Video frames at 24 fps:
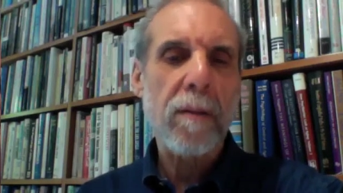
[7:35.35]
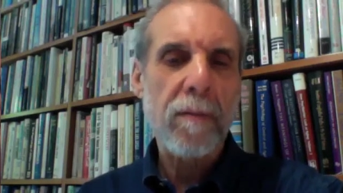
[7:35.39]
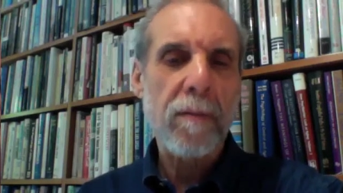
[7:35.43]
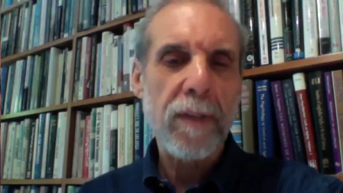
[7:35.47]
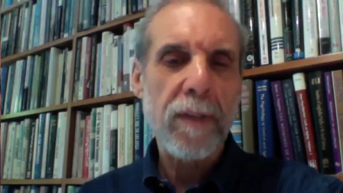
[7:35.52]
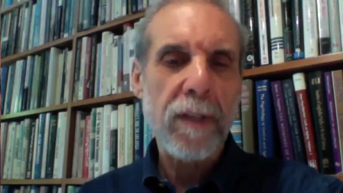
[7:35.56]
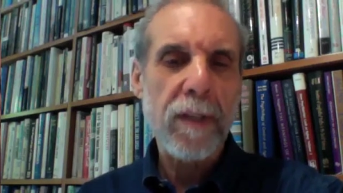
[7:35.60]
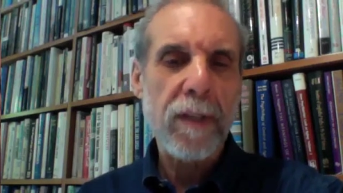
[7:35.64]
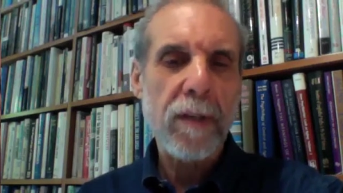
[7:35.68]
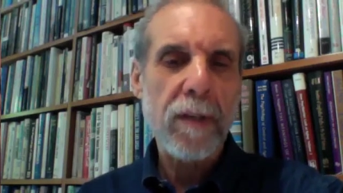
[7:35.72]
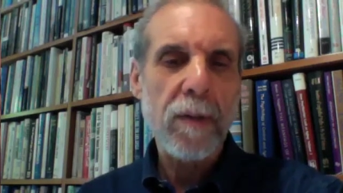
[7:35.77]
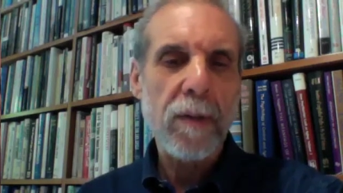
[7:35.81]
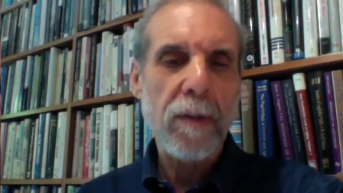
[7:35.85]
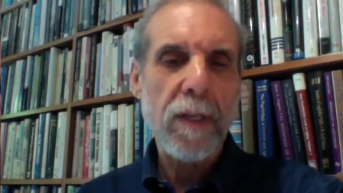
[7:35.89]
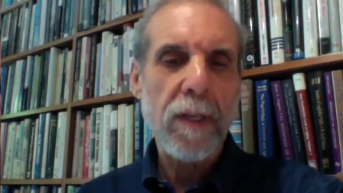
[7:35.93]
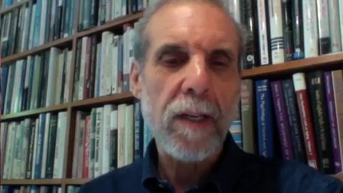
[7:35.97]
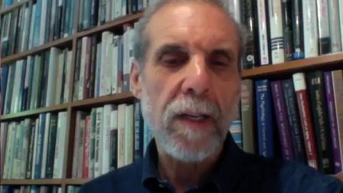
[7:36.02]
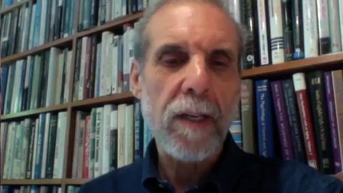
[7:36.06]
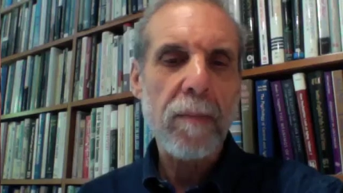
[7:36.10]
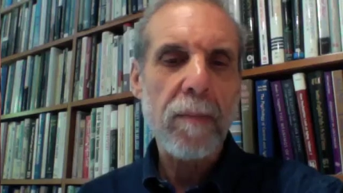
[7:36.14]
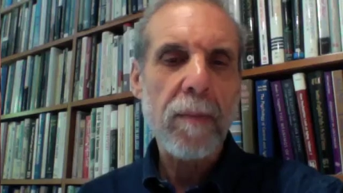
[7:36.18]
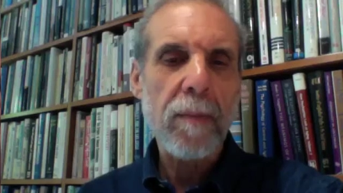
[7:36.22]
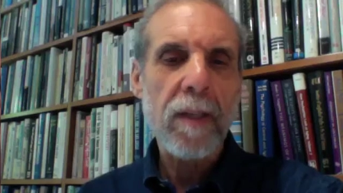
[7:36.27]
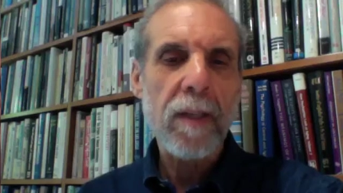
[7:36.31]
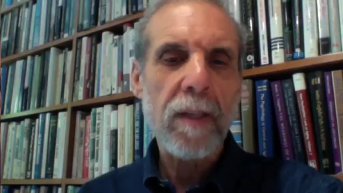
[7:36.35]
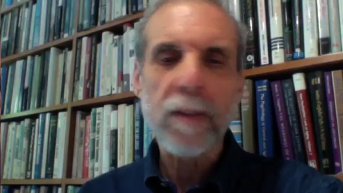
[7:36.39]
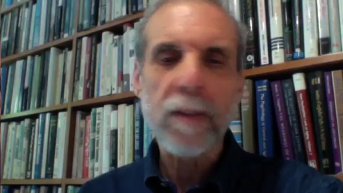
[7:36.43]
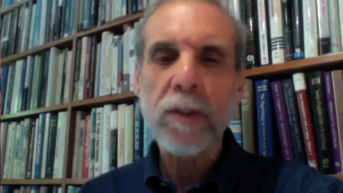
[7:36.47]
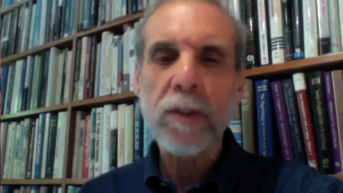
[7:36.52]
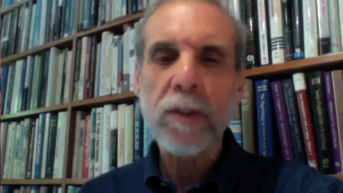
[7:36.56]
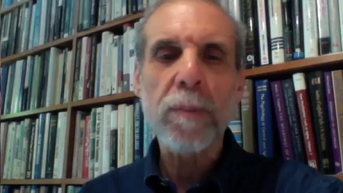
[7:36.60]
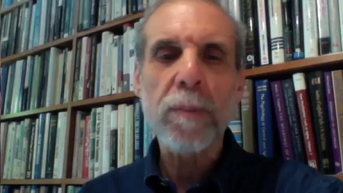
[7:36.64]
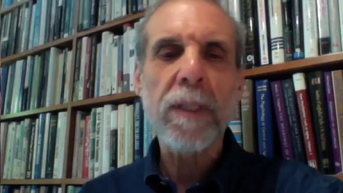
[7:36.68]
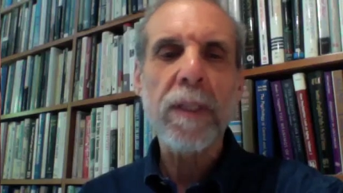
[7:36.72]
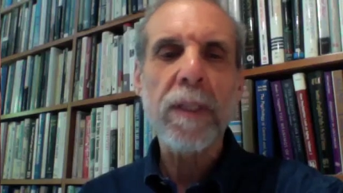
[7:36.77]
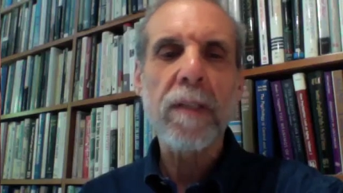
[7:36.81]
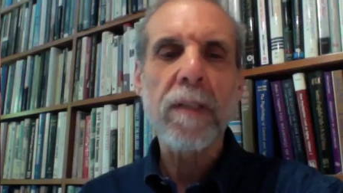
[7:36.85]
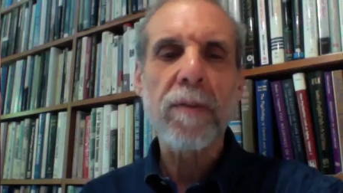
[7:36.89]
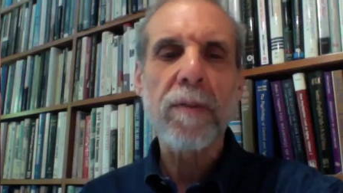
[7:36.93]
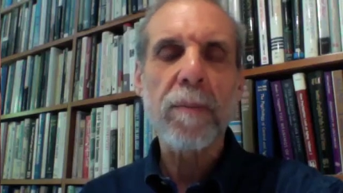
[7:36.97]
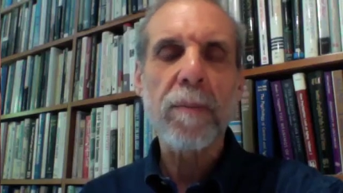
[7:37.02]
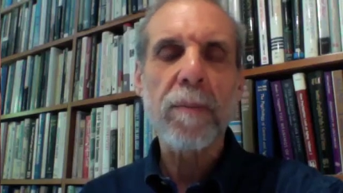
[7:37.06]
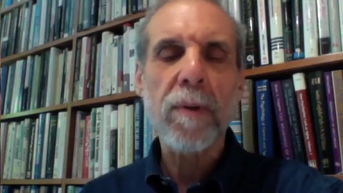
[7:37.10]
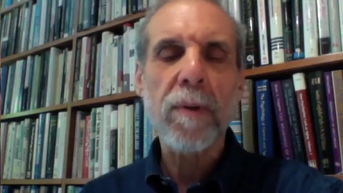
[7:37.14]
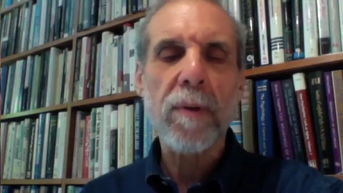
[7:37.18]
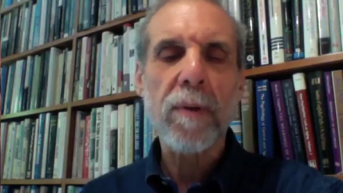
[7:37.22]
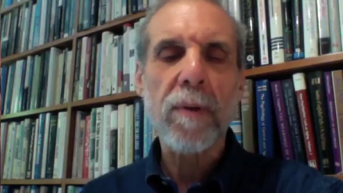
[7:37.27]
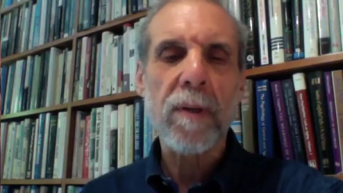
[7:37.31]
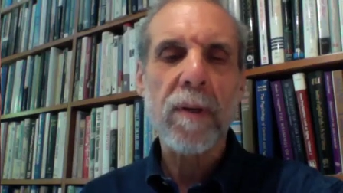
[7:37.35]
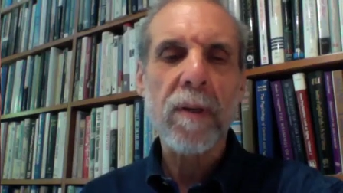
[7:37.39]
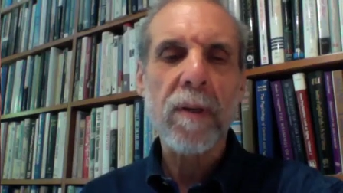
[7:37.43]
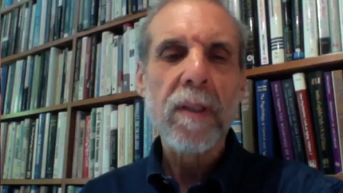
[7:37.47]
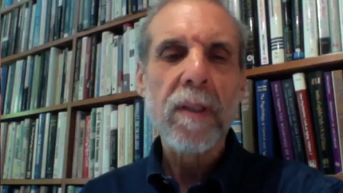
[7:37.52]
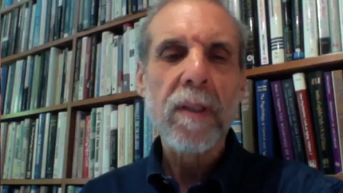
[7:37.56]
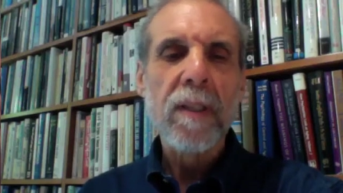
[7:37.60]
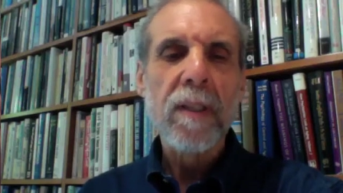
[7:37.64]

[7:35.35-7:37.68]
video game, and so many of them are,